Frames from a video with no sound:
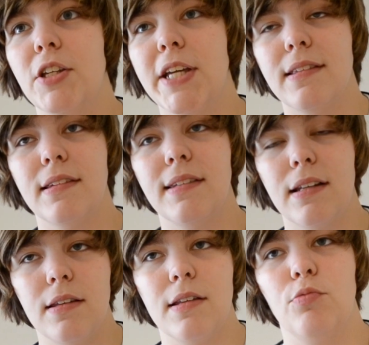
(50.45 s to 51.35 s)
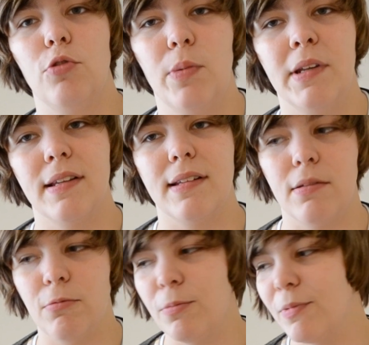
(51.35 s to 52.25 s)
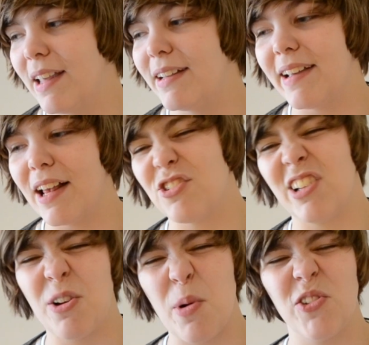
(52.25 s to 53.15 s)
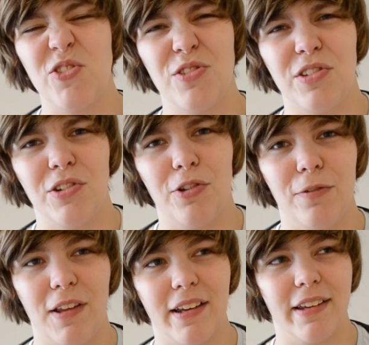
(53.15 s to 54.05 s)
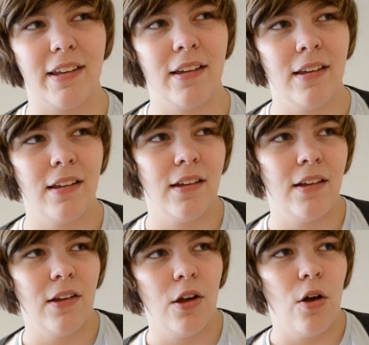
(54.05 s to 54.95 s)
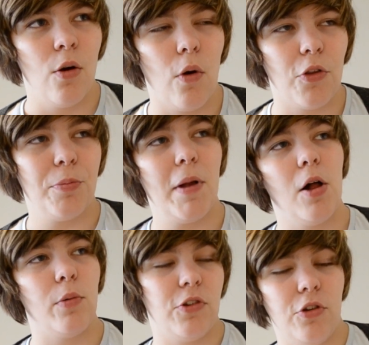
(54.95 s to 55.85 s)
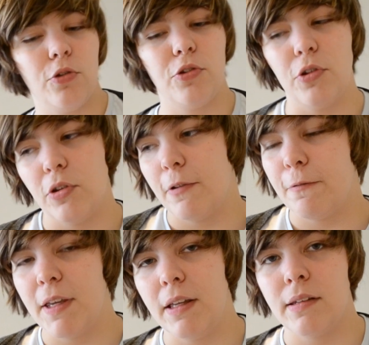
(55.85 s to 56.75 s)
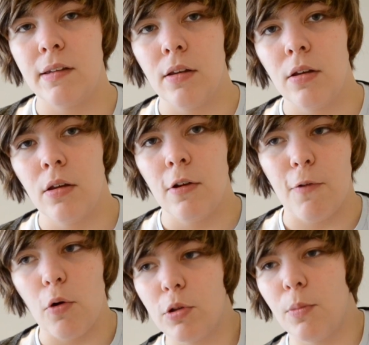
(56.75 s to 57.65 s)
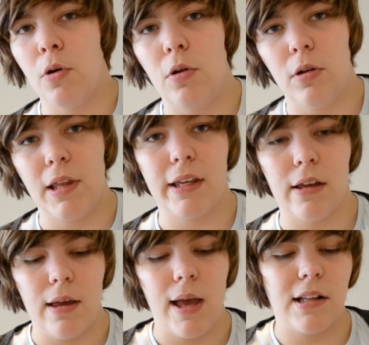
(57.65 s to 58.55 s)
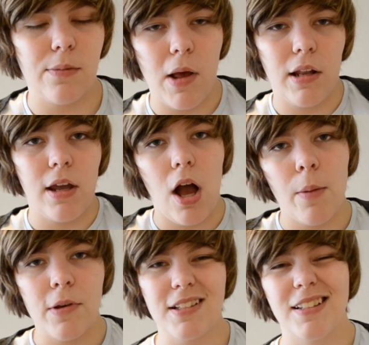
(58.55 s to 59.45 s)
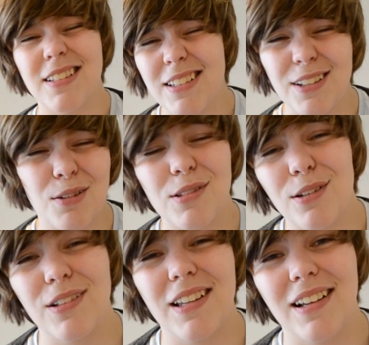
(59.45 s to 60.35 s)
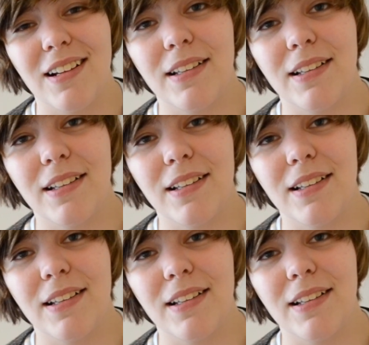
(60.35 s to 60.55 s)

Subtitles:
You get to stand in this room and this lady asks you like questions and stuff like, what spell was used to defeat Voldemort? Like, Expelliarmus, you know, stuff like that.